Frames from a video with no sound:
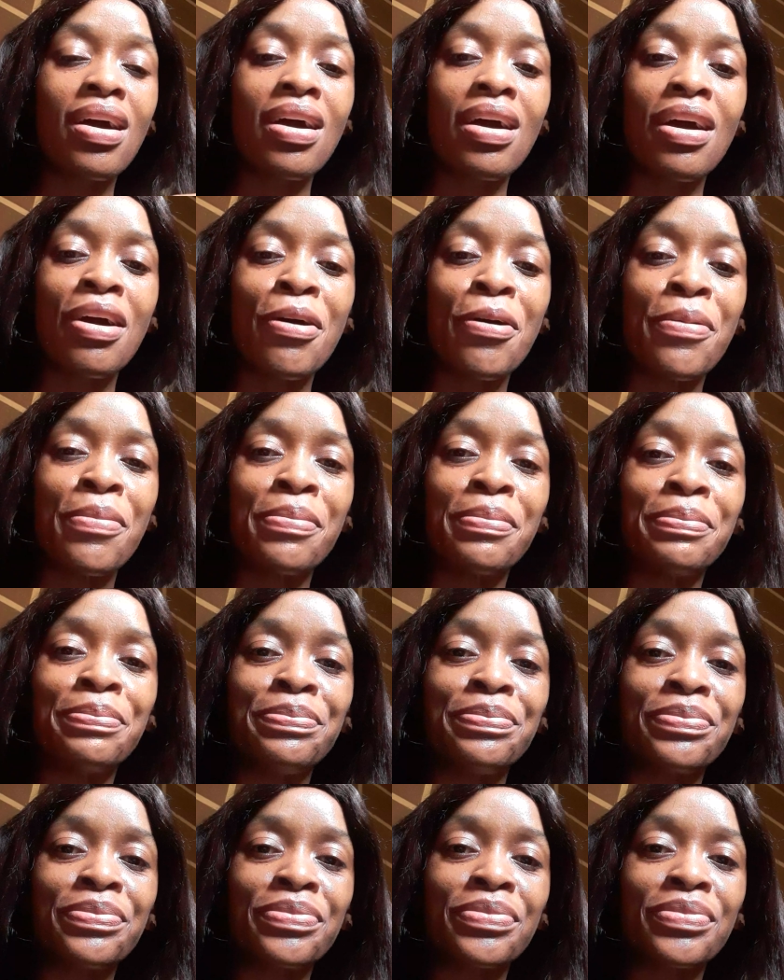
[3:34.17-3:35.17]
Um,
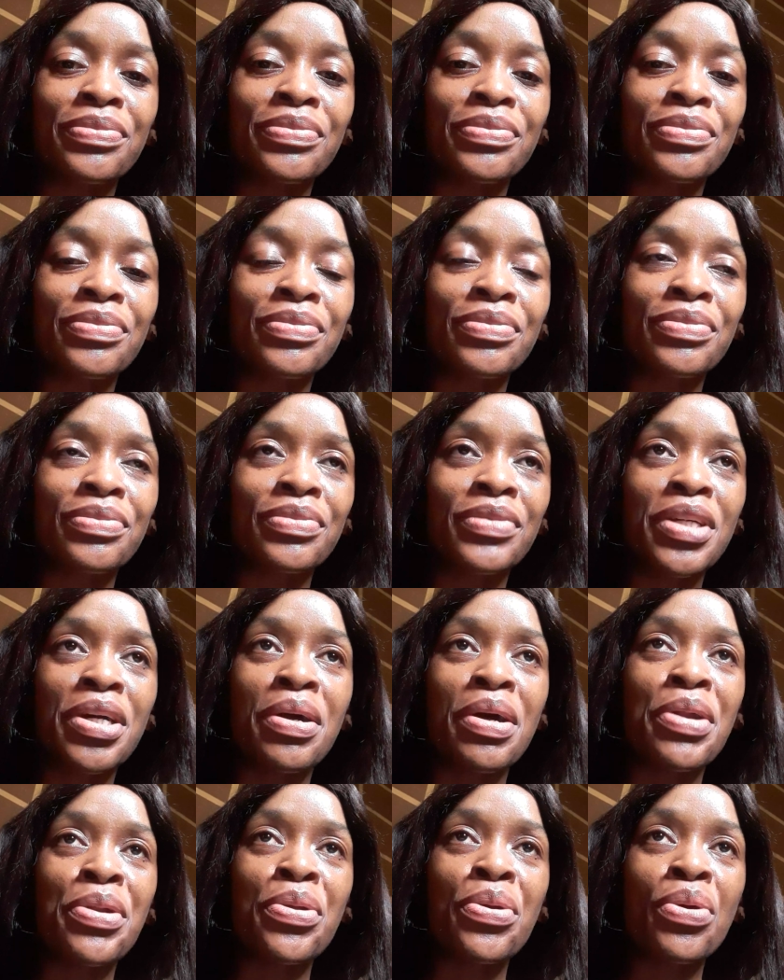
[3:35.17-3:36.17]
there
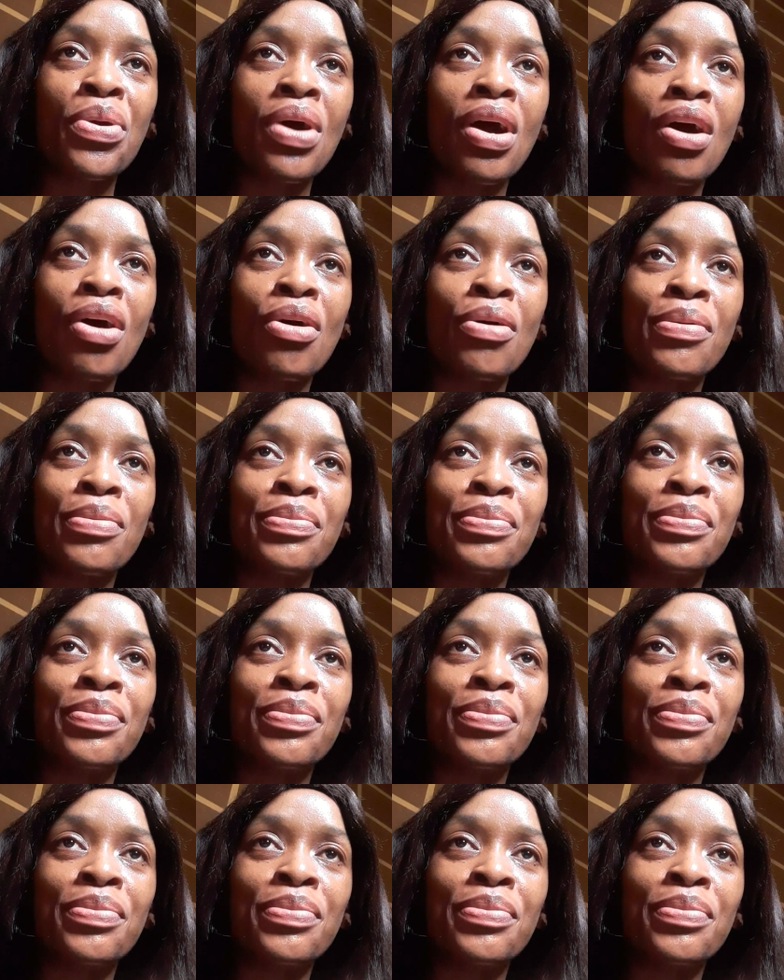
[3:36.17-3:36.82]
are no